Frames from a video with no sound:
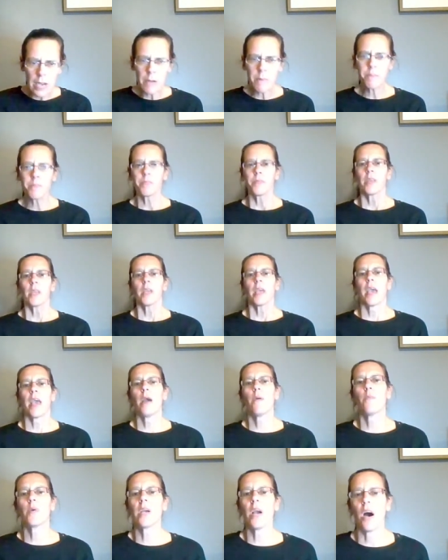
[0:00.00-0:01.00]

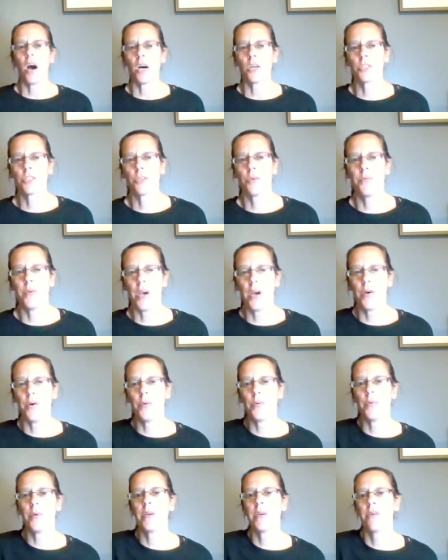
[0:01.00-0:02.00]
And we also
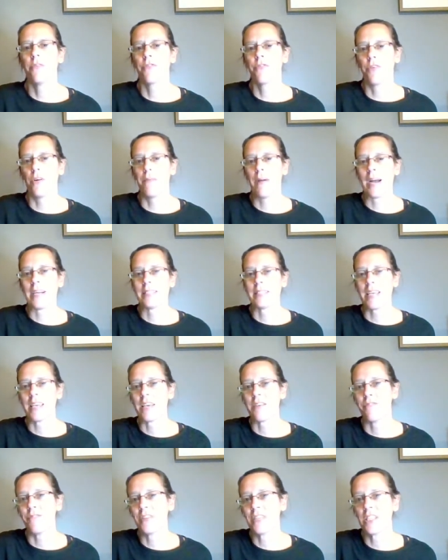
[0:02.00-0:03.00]
know from
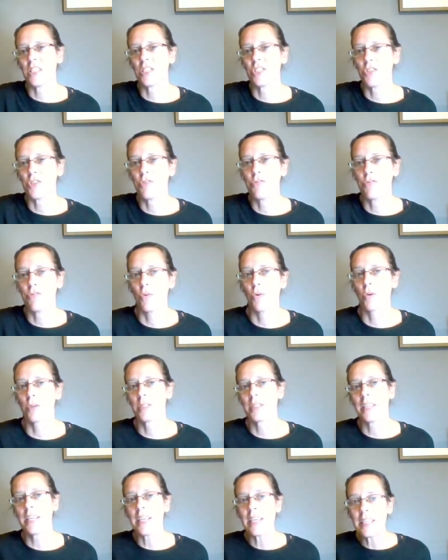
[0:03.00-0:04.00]
Isaiah
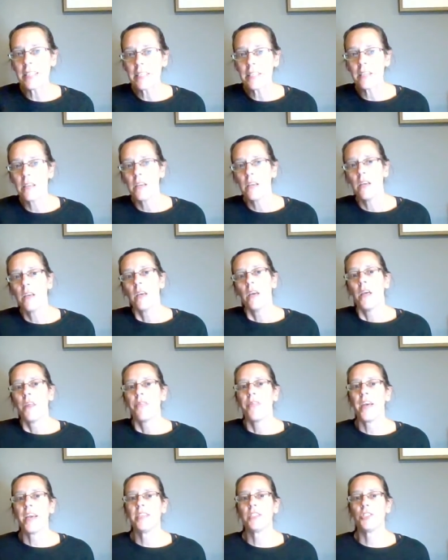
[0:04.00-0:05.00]
52:14
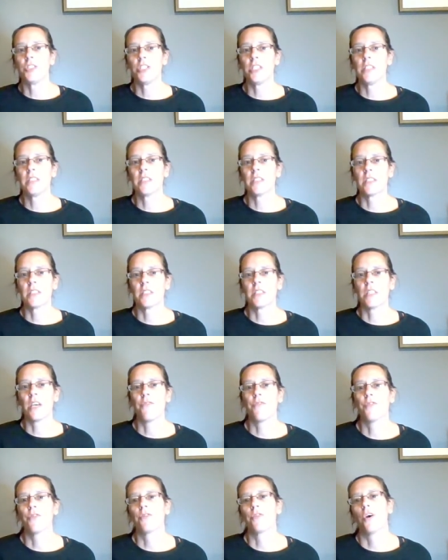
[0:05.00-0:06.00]
that Jesus
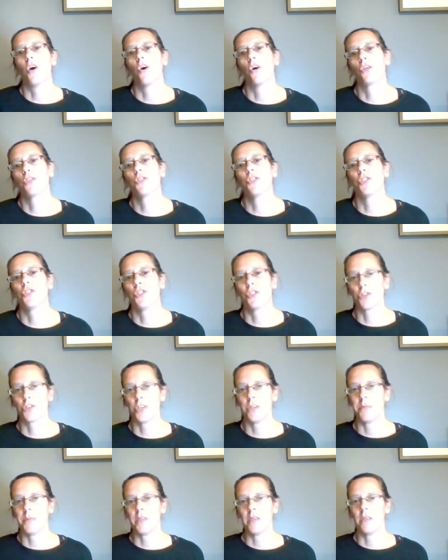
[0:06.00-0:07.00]
suffered the harshest
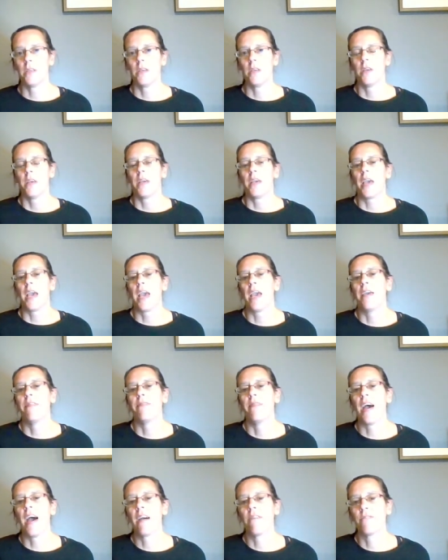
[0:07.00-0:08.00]
treatment.
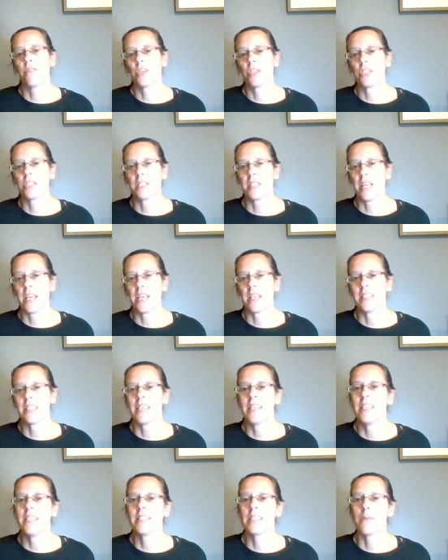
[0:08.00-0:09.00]
And that verse
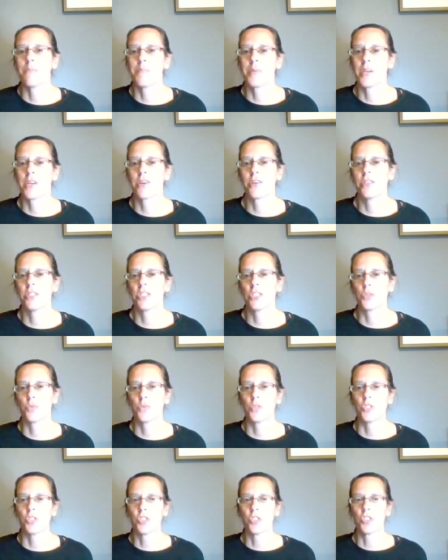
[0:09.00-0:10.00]
says his
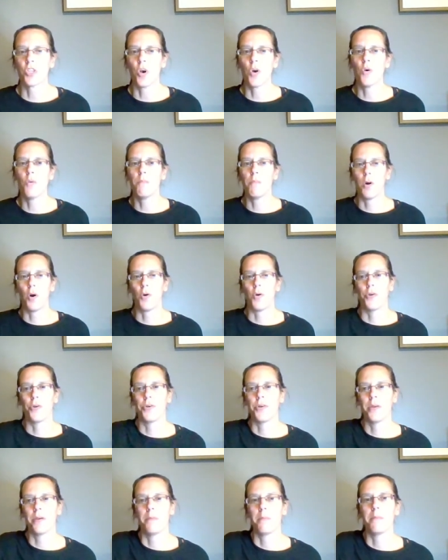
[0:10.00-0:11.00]
appearance was so
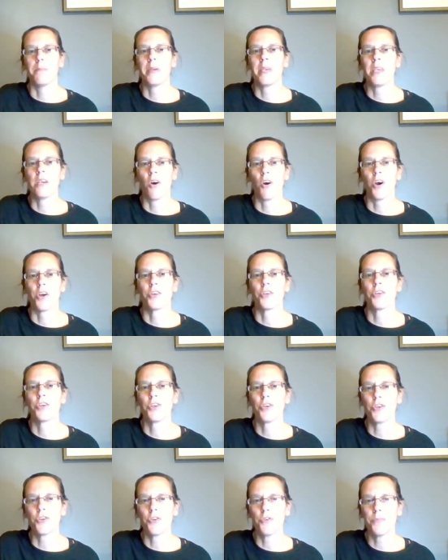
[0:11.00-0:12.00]
marred beyond
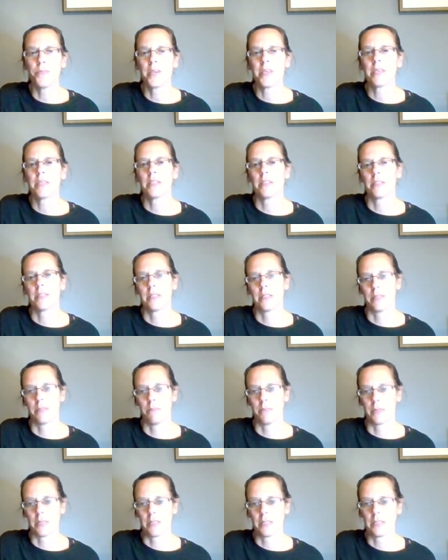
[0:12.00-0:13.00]
human
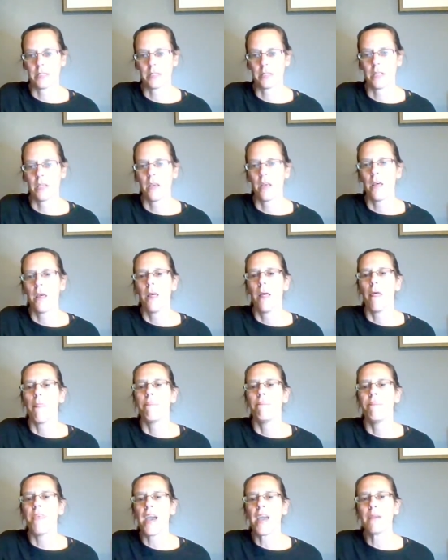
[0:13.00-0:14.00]
semblance.
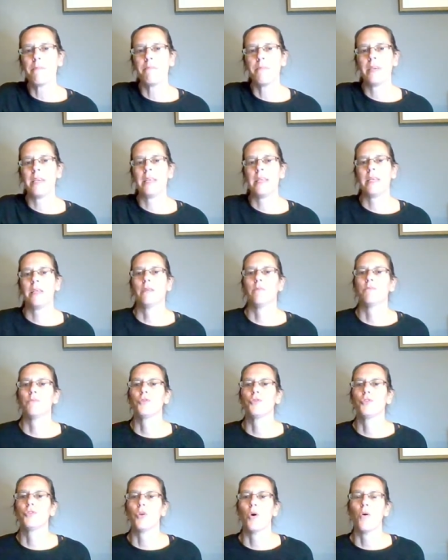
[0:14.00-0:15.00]
They beat
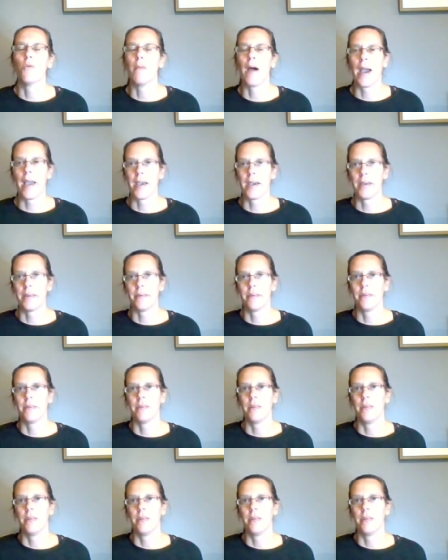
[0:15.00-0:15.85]
him so bad,